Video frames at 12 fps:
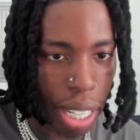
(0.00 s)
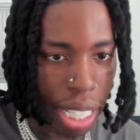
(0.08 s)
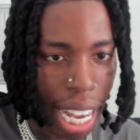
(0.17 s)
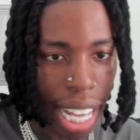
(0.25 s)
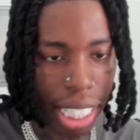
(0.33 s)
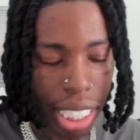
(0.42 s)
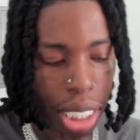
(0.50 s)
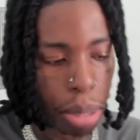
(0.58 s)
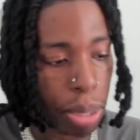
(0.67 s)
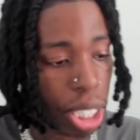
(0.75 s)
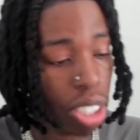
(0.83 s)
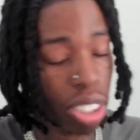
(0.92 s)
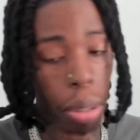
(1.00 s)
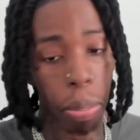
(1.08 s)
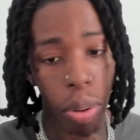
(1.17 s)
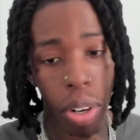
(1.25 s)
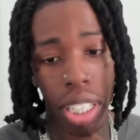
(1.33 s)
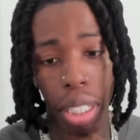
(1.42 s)
And that leads me on to
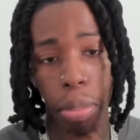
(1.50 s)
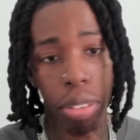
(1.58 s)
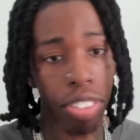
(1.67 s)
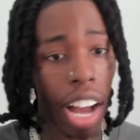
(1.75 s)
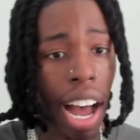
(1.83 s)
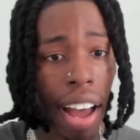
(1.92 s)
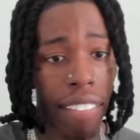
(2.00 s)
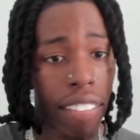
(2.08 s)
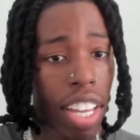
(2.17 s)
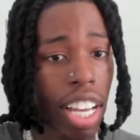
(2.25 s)
point number five.